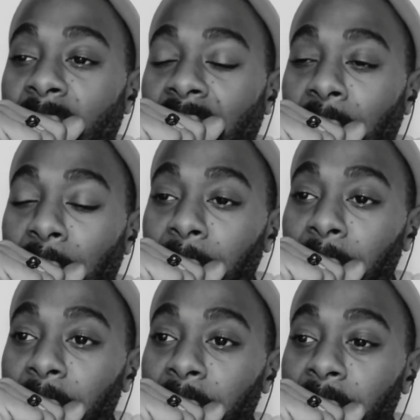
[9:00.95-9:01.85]

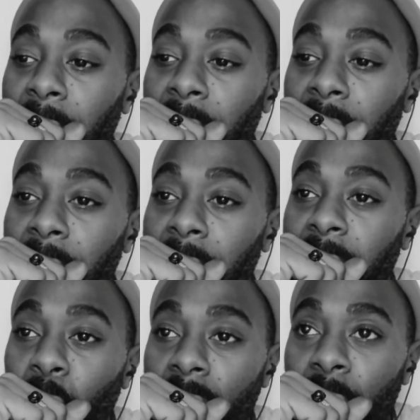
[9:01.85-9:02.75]

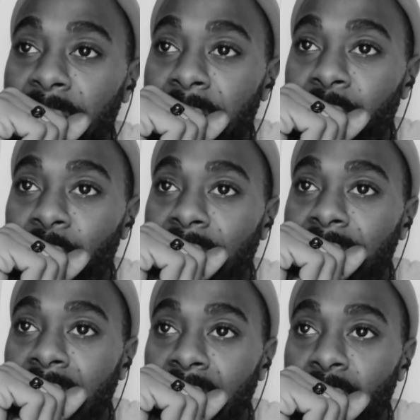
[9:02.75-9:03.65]
The world we live in right
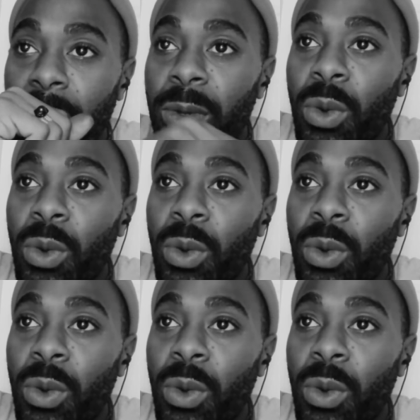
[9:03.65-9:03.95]
now, if